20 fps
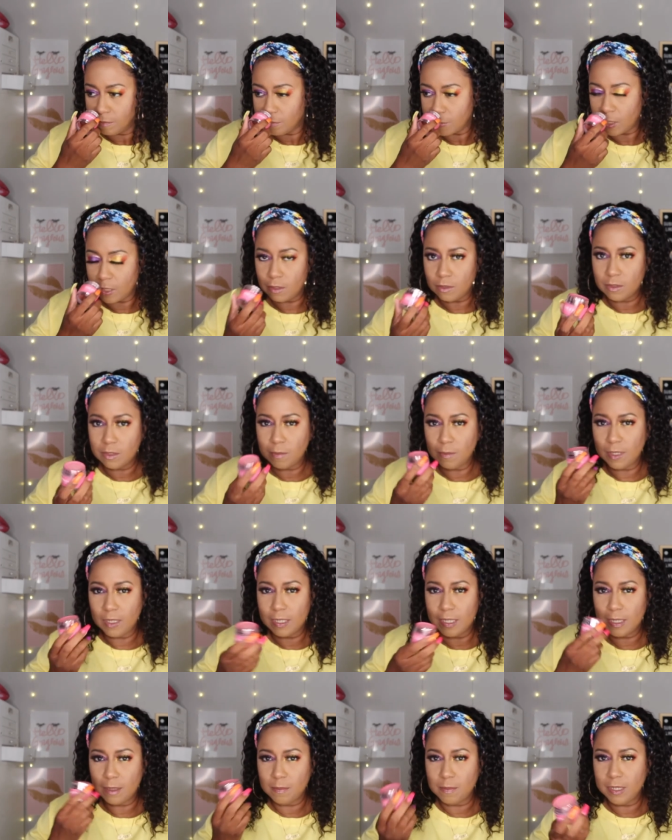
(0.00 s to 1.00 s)
I don't smell
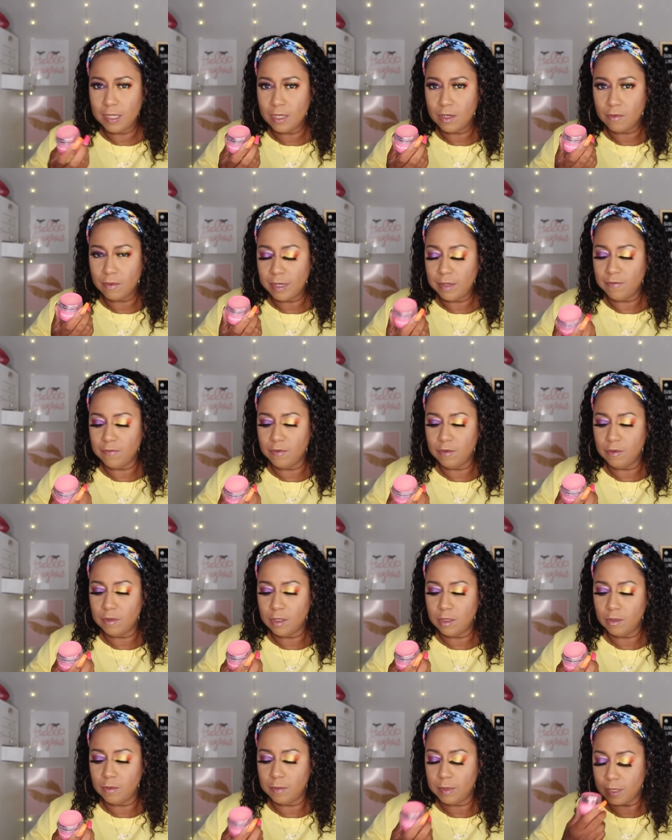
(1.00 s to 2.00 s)
like pink grapefruit
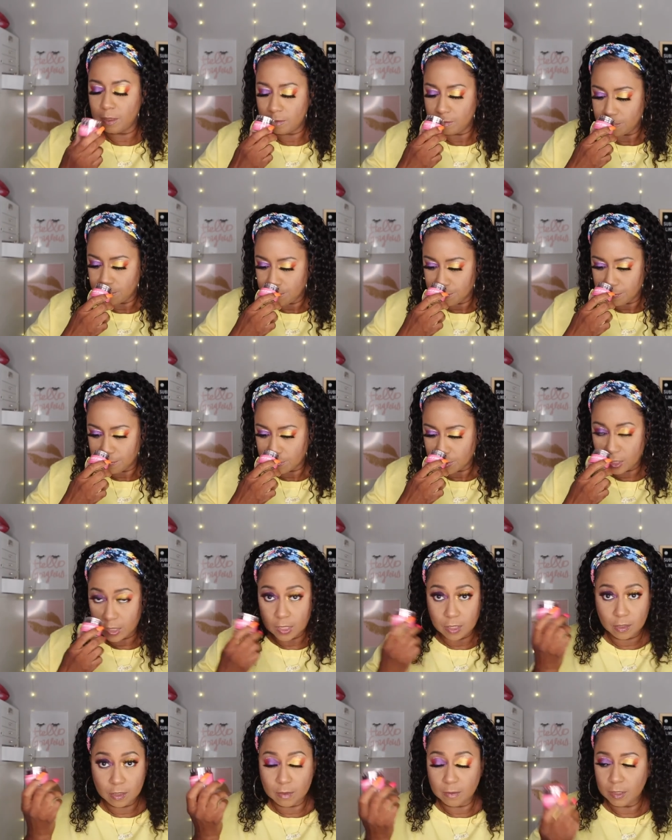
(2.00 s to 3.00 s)
though, but
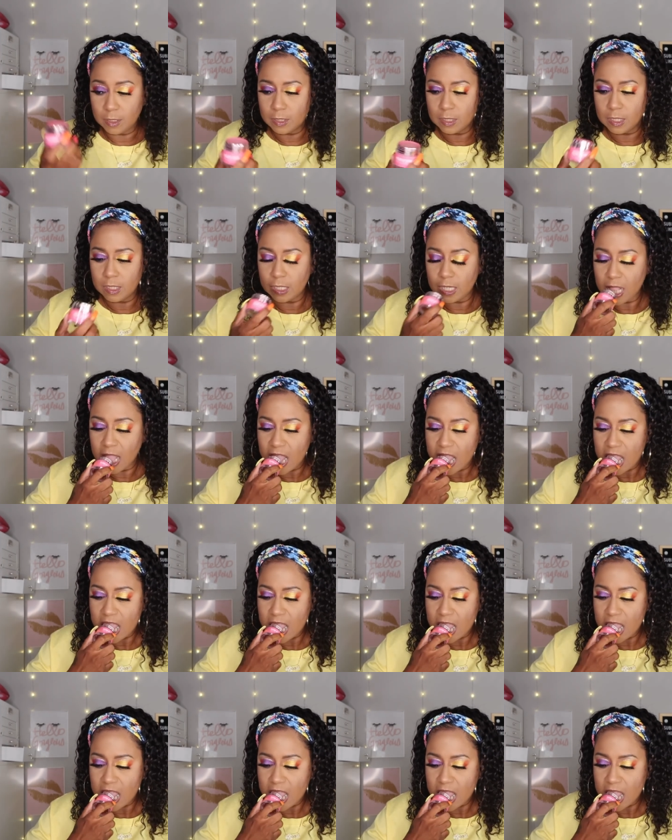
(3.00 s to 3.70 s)
still smells good.